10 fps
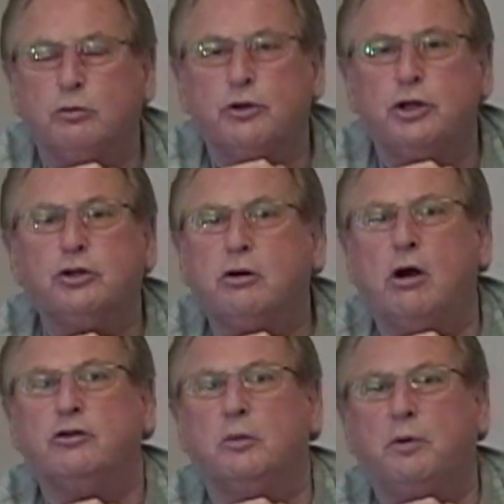We're just
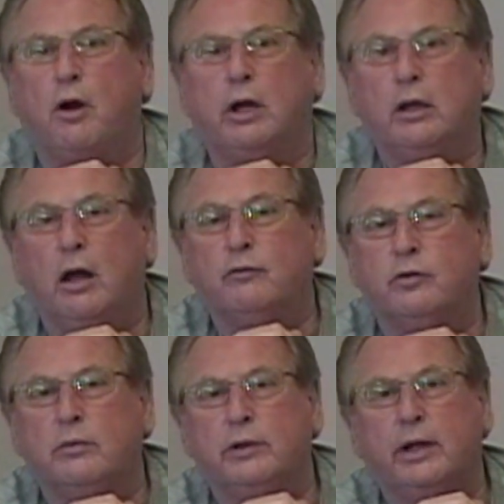across the parking lot
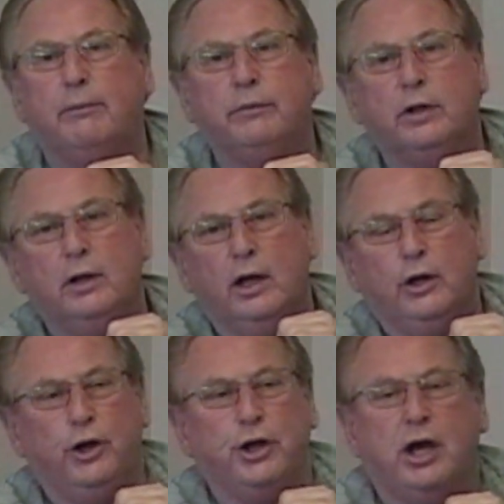from them.
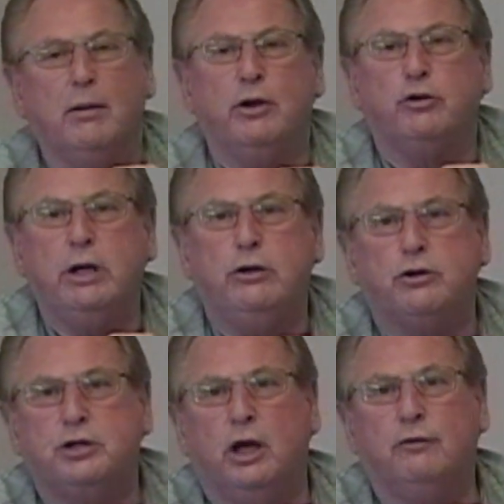You can come and treat
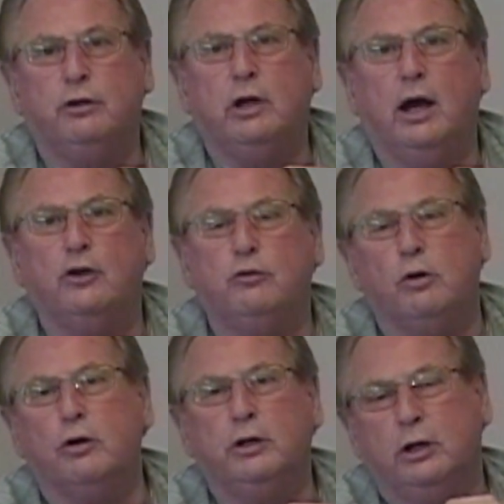yourself to God's
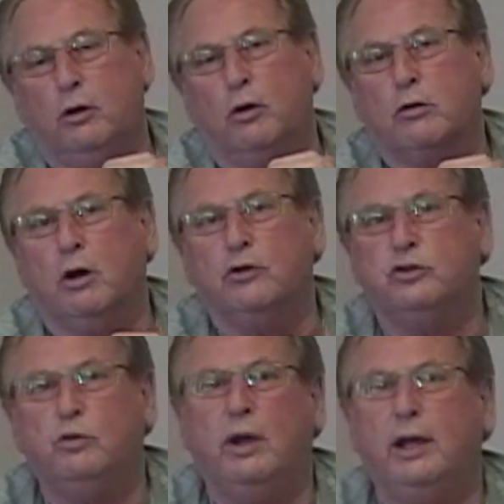Word and then go across
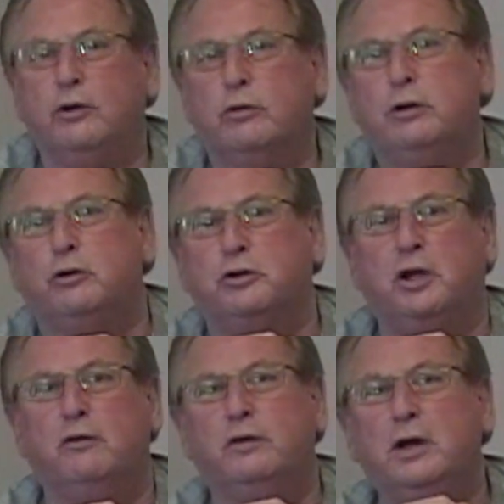the way and treat
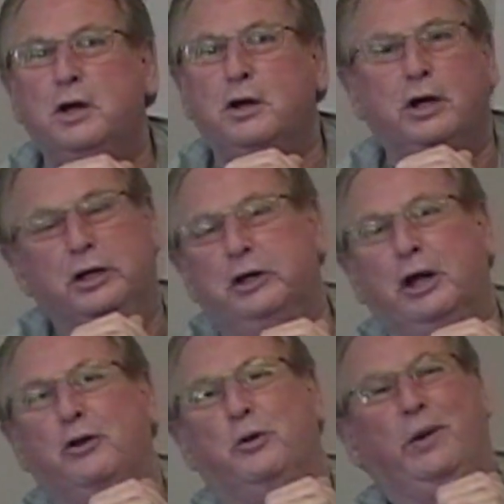yourself in
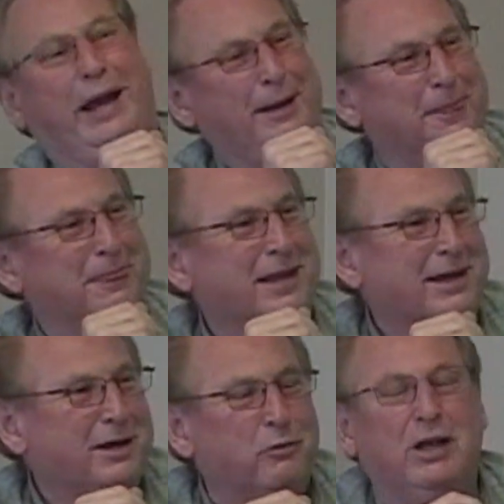another way.
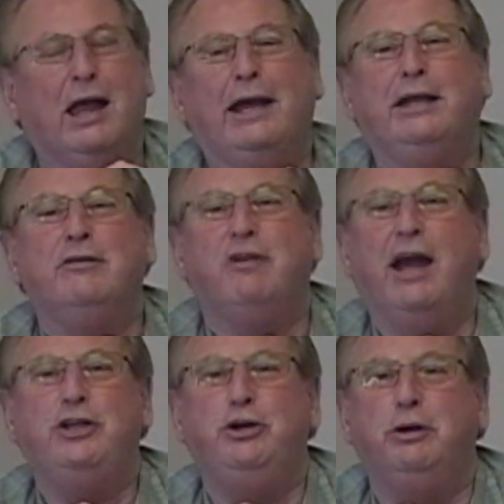We'd like to
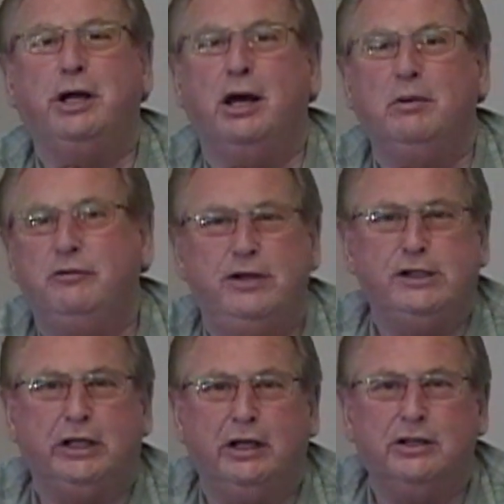invite you to come and
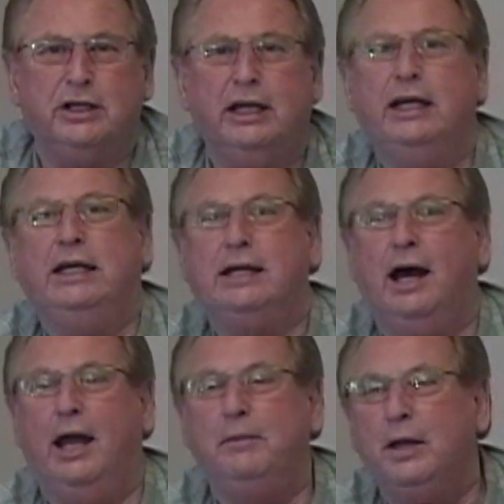visit us at any
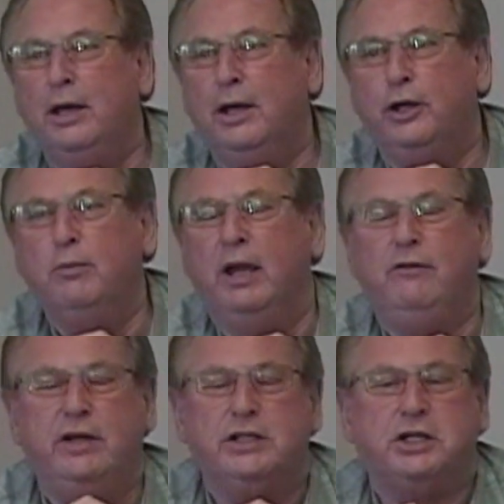time. You may
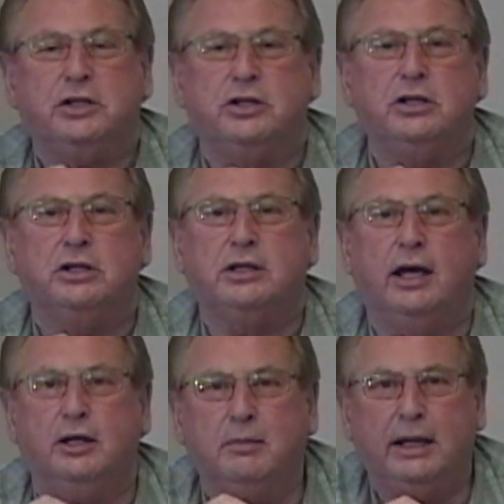visit us and
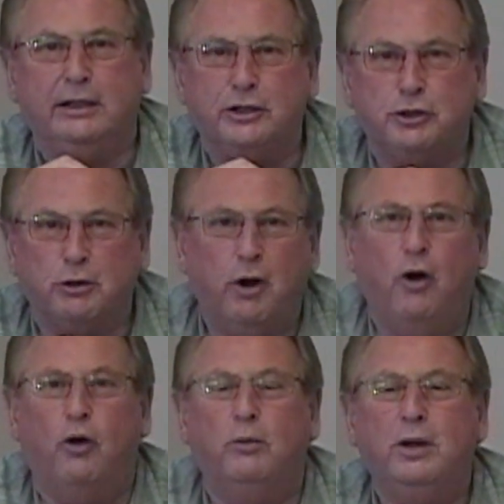decide to make this your
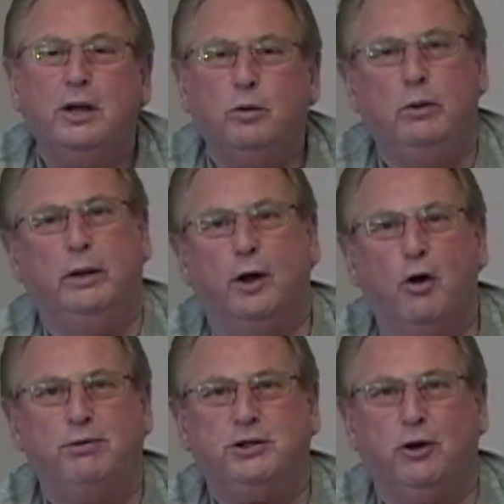home. We would
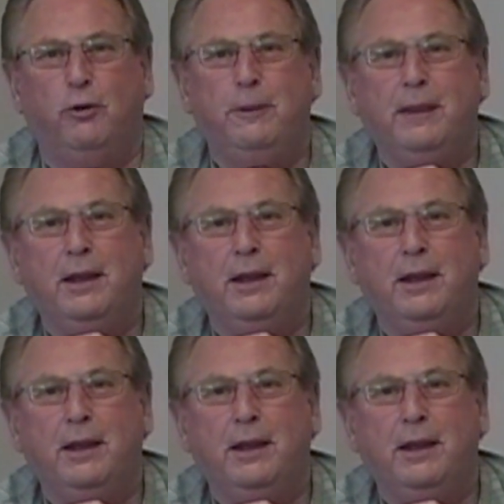hope so.